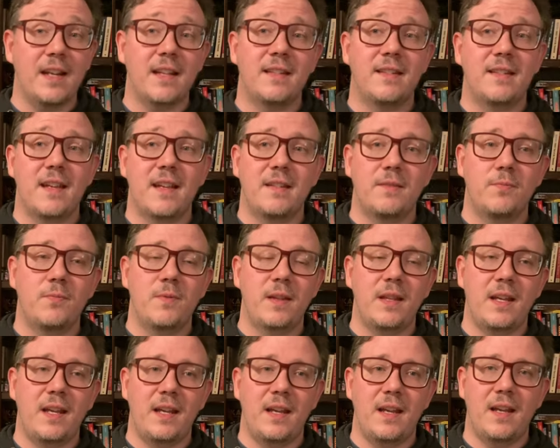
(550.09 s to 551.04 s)
It's it's
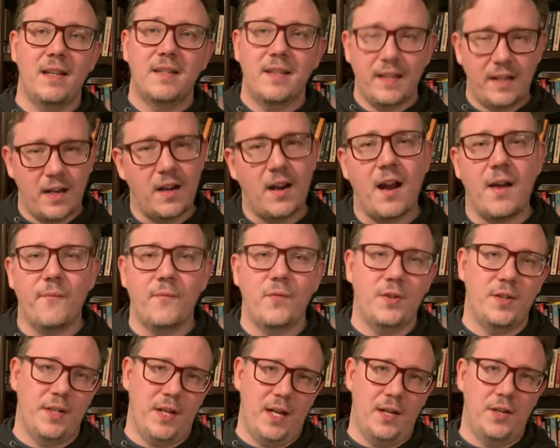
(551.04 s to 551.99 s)
really it's like a
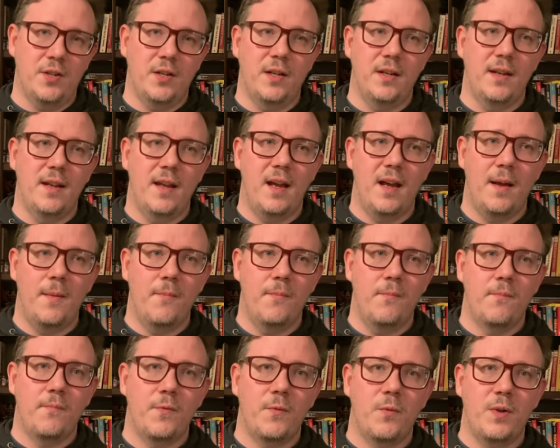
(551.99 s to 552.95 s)
conversation, um,
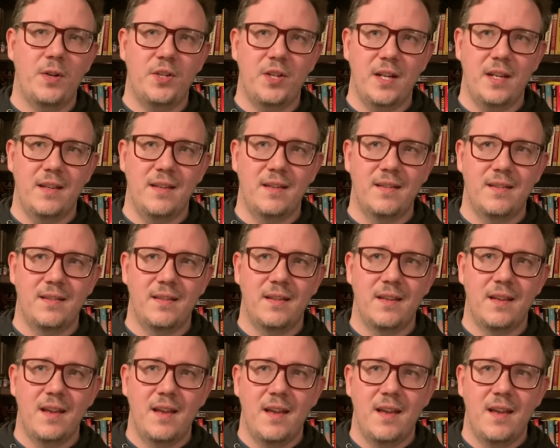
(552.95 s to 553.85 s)
which is